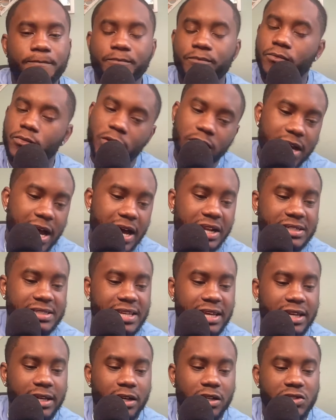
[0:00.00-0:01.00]
You got to
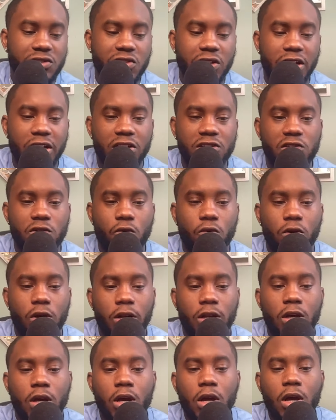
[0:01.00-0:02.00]
take a chance
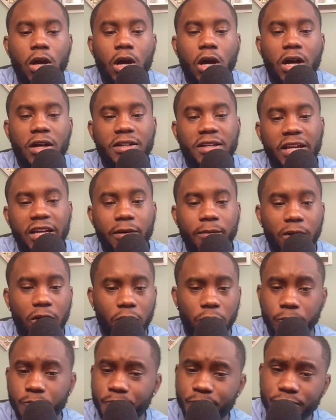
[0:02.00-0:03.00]
on Odingbo.
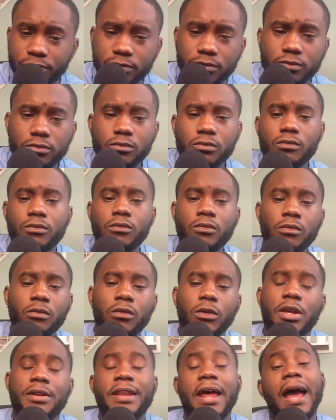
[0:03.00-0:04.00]

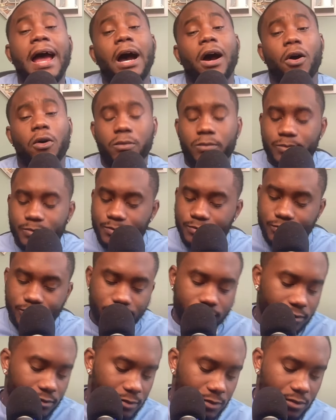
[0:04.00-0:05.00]
Now,
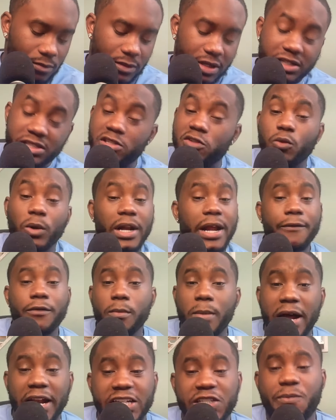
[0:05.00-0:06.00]
this is what
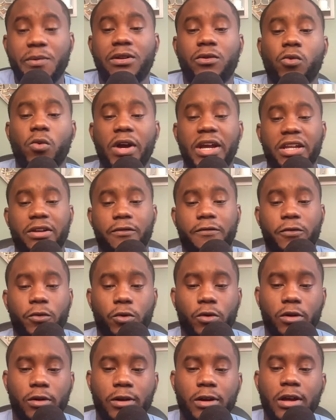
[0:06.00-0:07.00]
everybody's been waiting
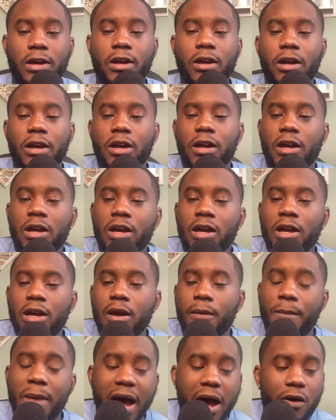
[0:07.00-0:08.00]
for.
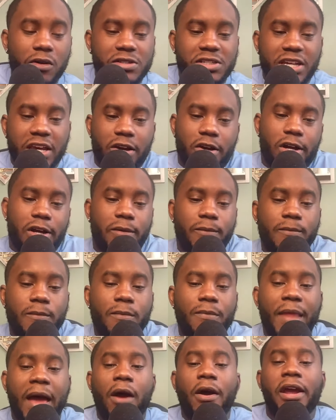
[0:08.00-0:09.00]
Myles Garrett.
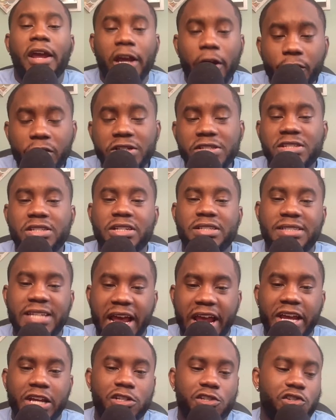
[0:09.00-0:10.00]
Now, here is the
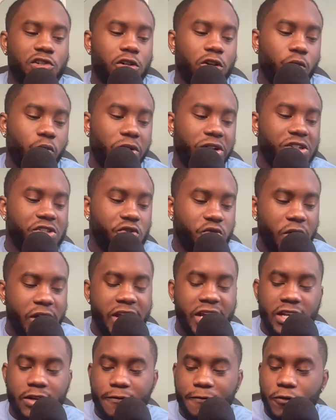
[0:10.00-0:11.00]
danger when
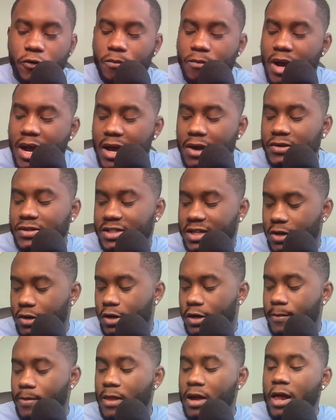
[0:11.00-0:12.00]
trading for Myles Garrett.